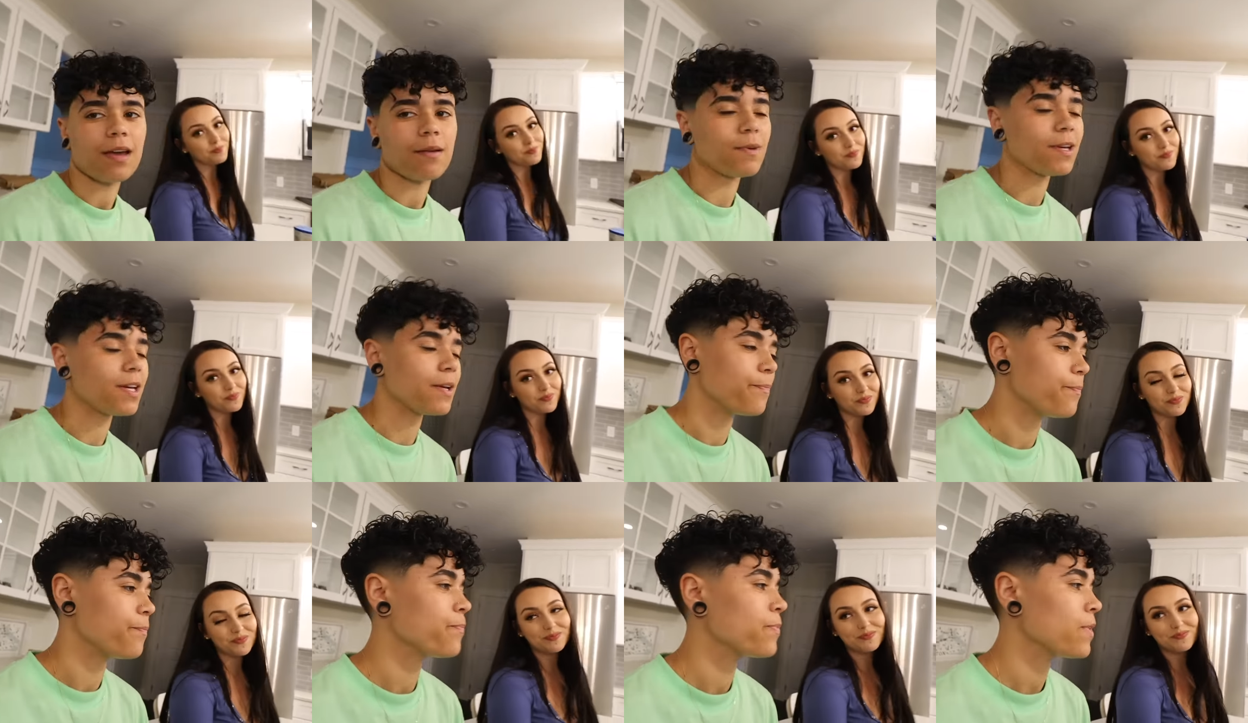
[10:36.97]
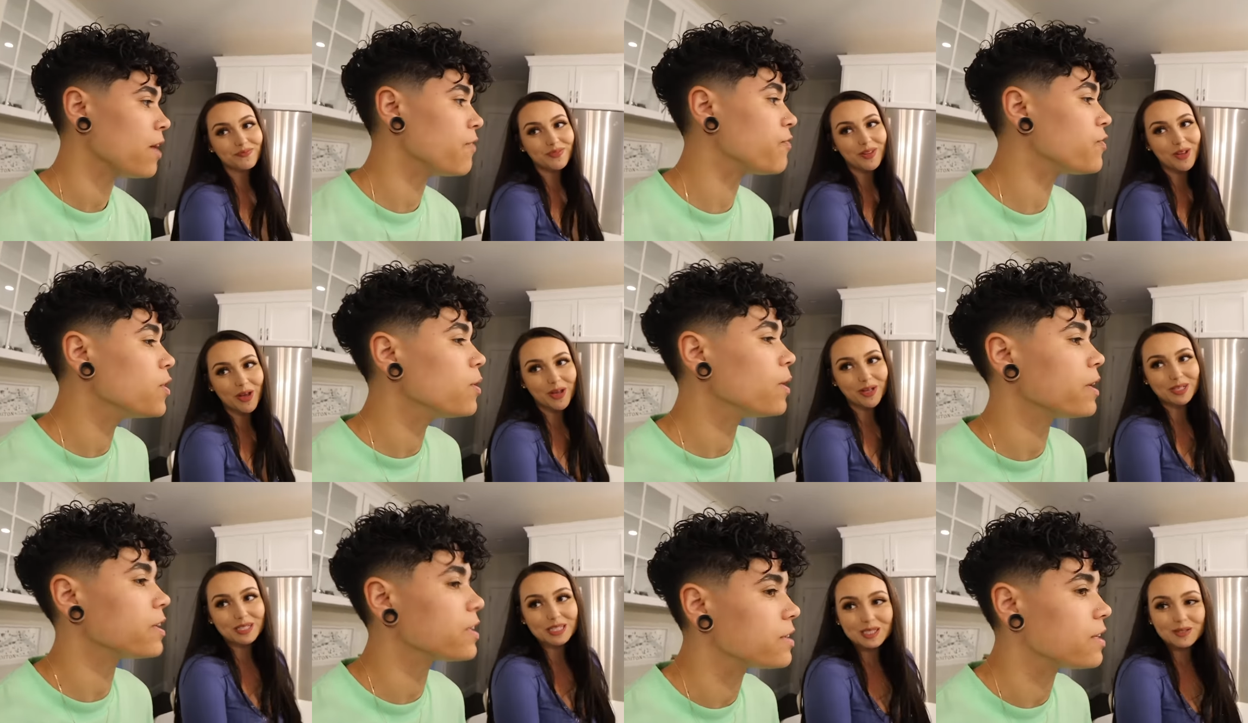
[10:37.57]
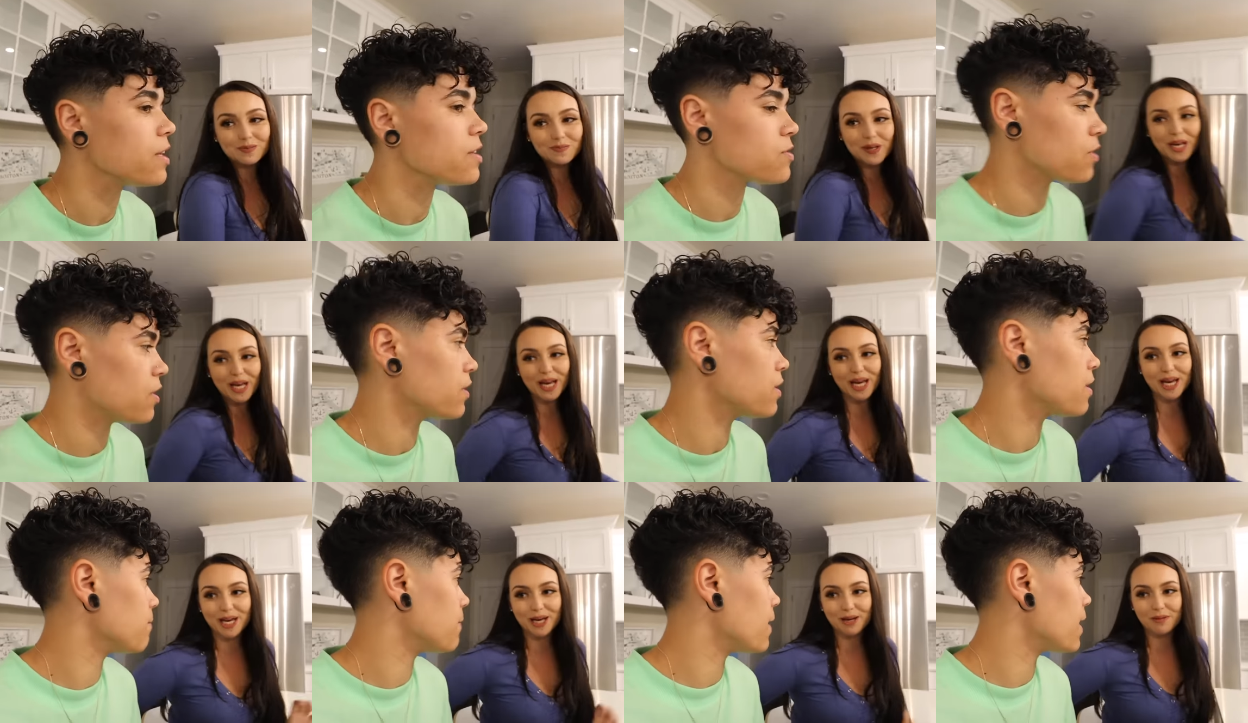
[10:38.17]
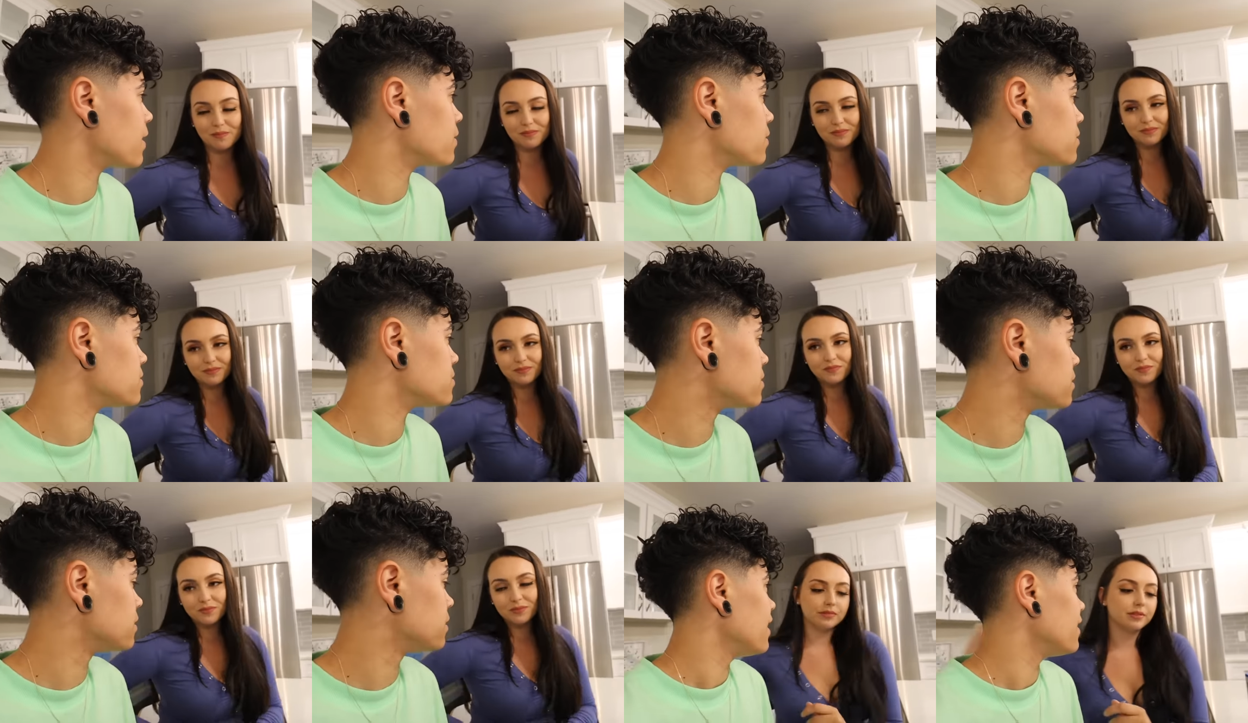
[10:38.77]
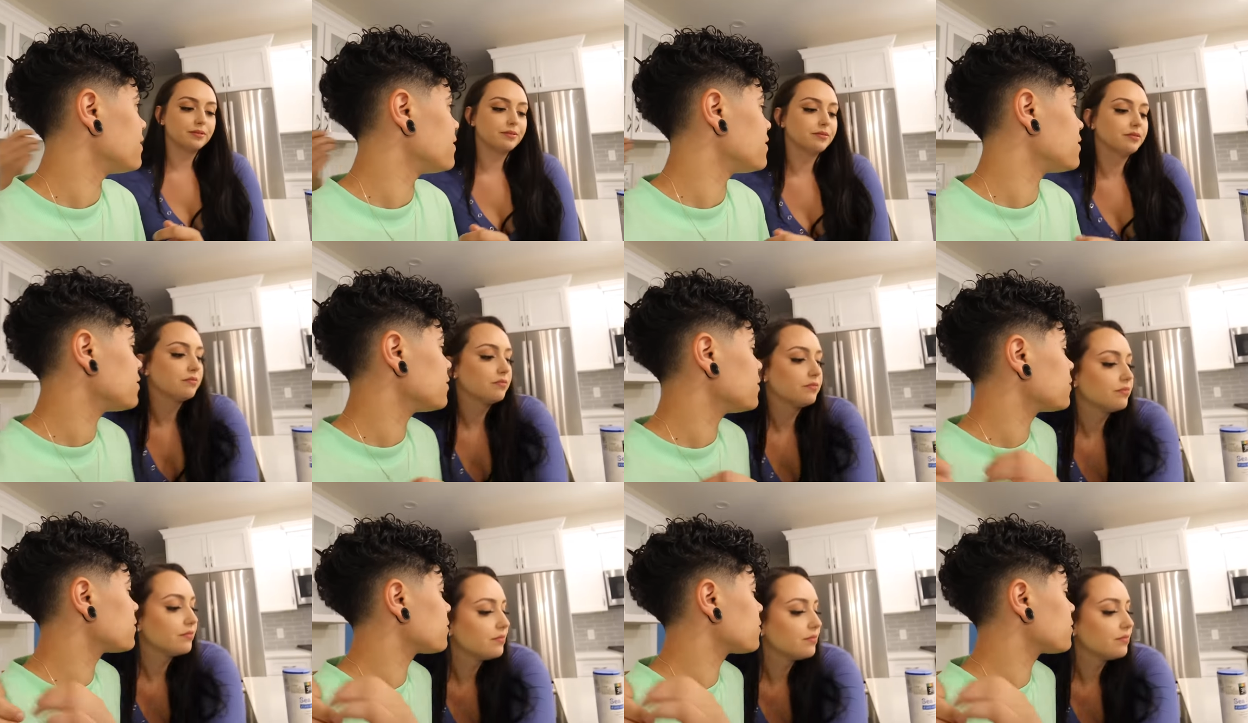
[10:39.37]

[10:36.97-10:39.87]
Speaker 1: I mean, if you like it, that's all that matters. I think you